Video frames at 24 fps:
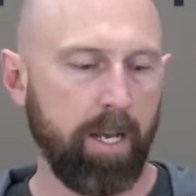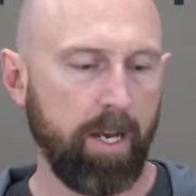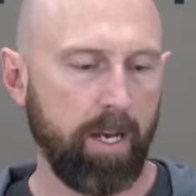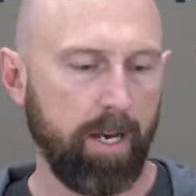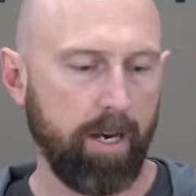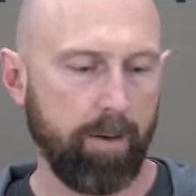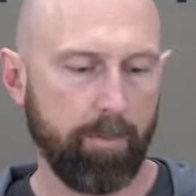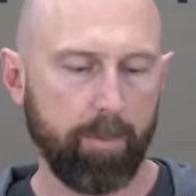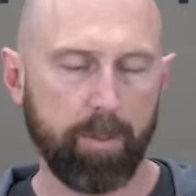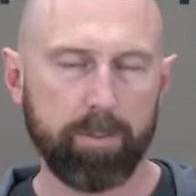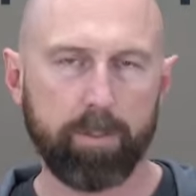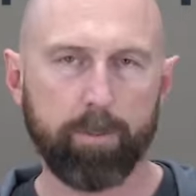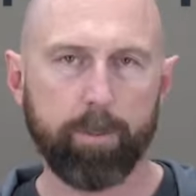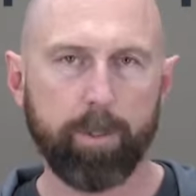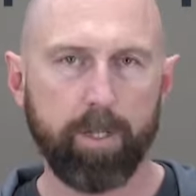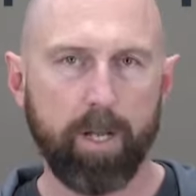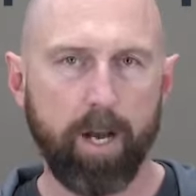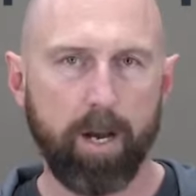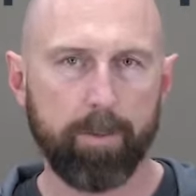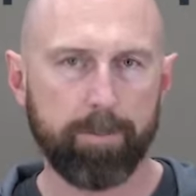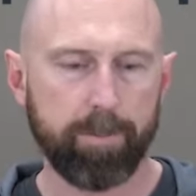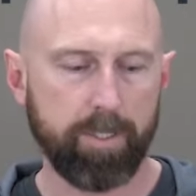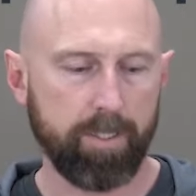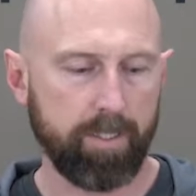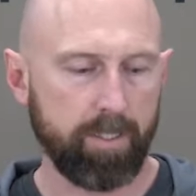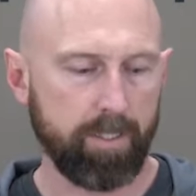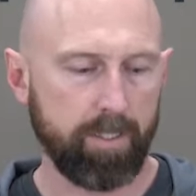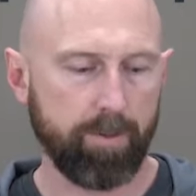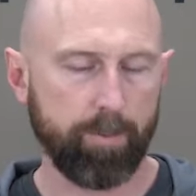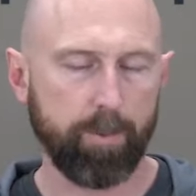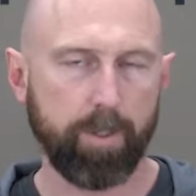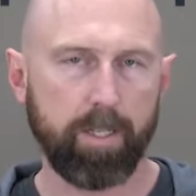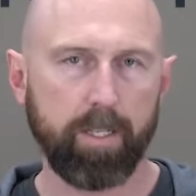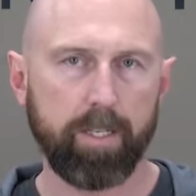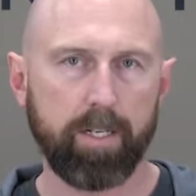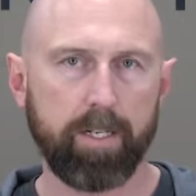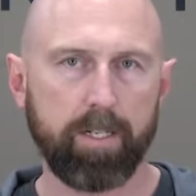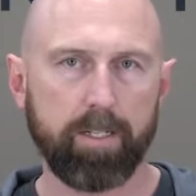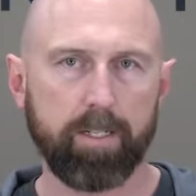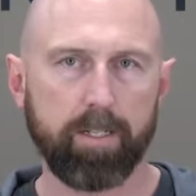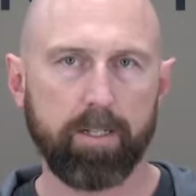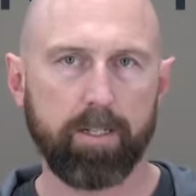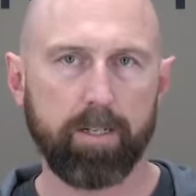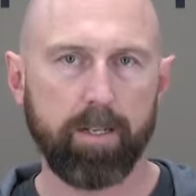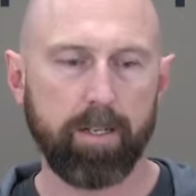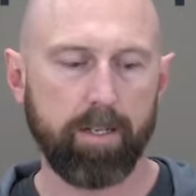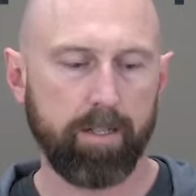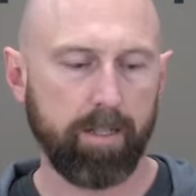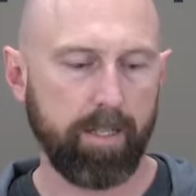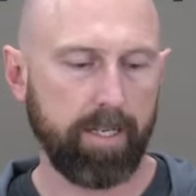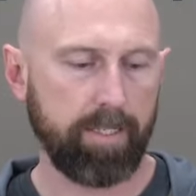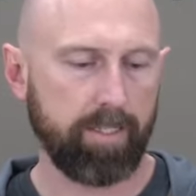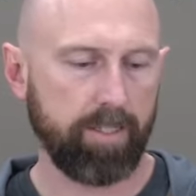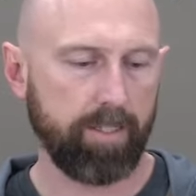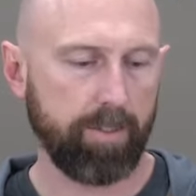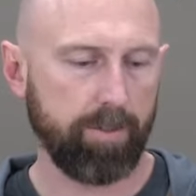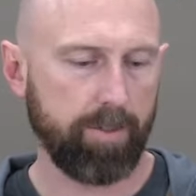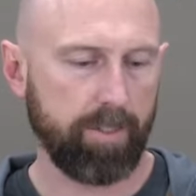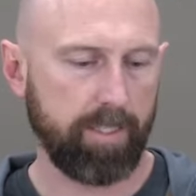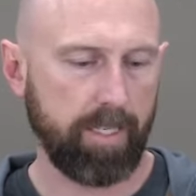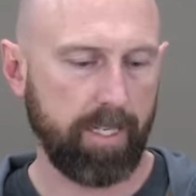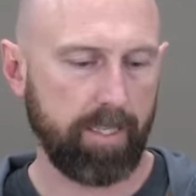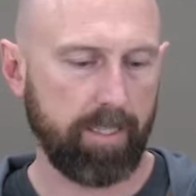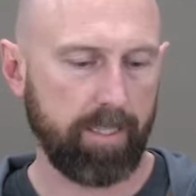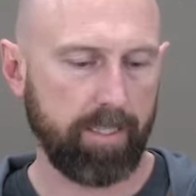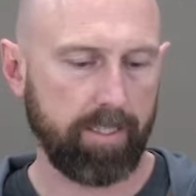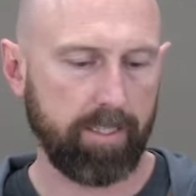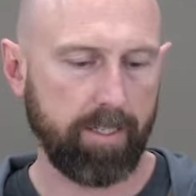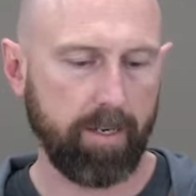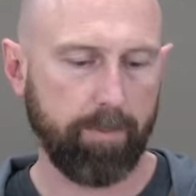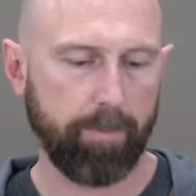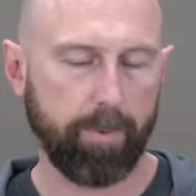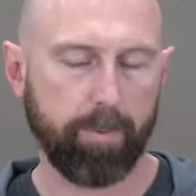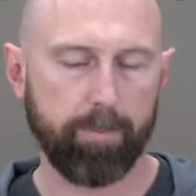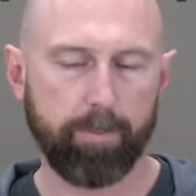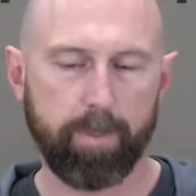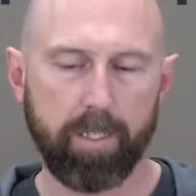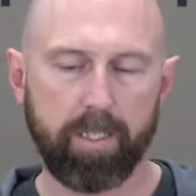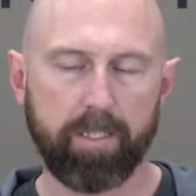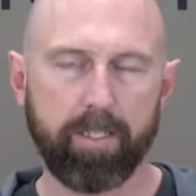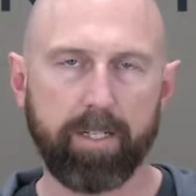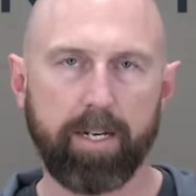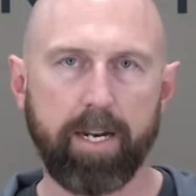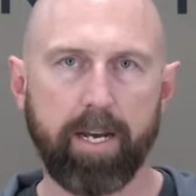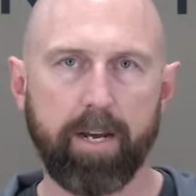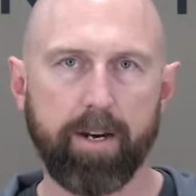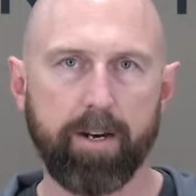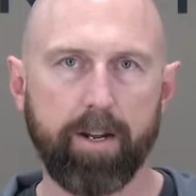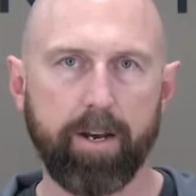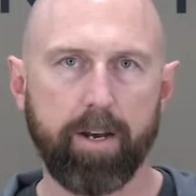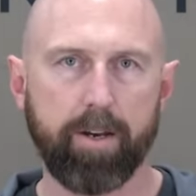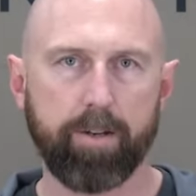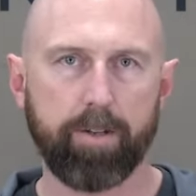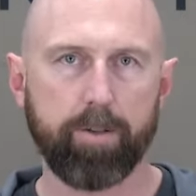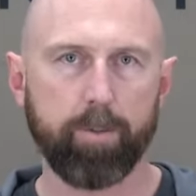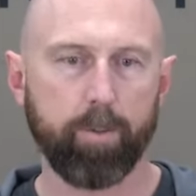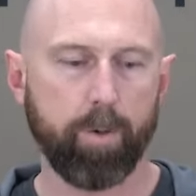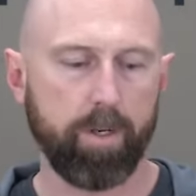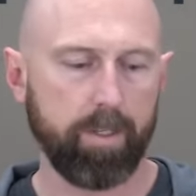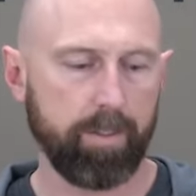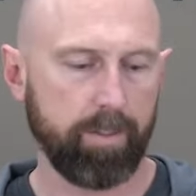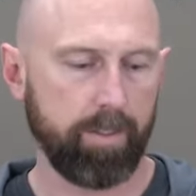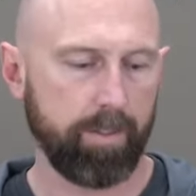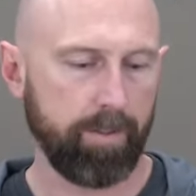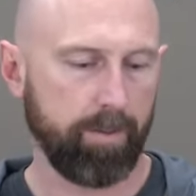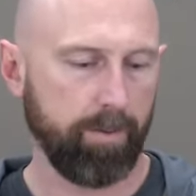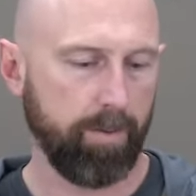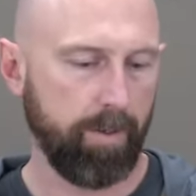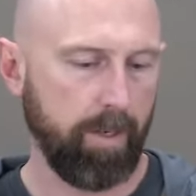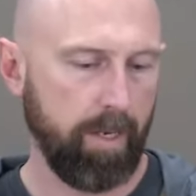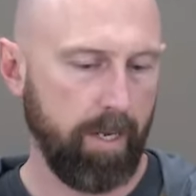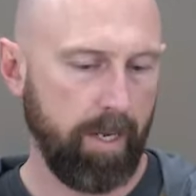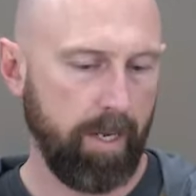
multiple options really to let you set this up and build it out how you want to.